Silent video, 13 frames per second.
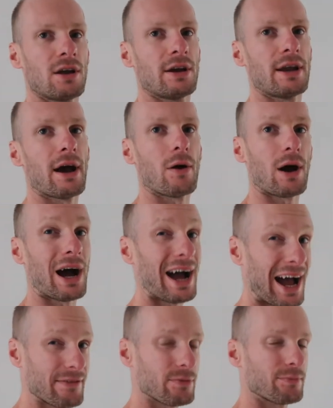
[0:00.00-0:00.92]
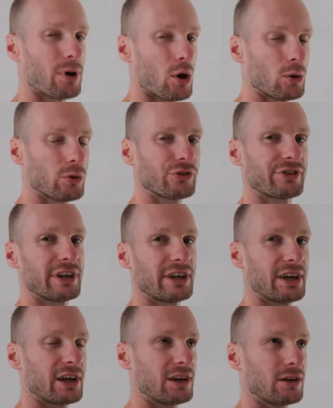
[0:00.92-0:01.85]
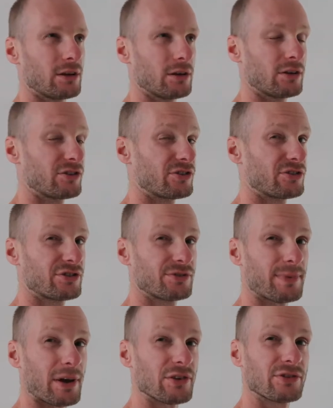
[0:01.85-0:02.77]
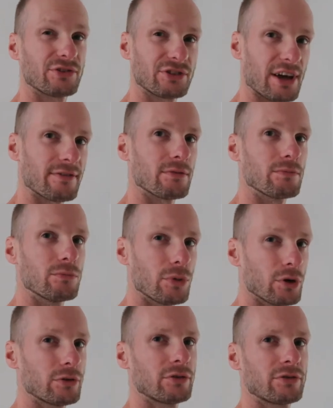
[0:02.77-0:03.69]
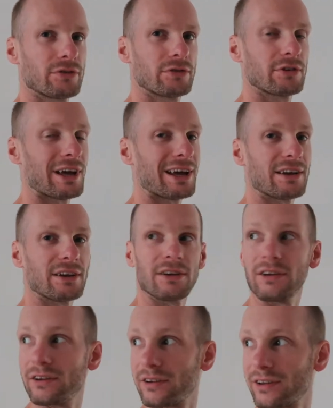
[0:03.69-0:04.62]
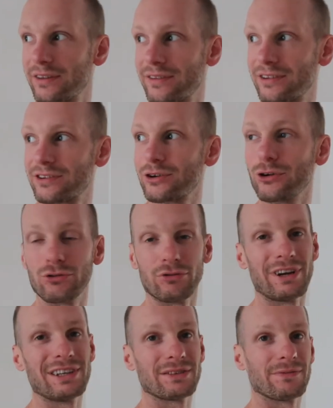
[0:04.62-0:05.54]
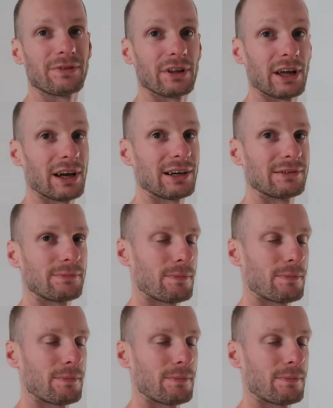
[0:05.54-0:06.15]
Now, I haven't posted in about 7 months, and there's a good reason for that.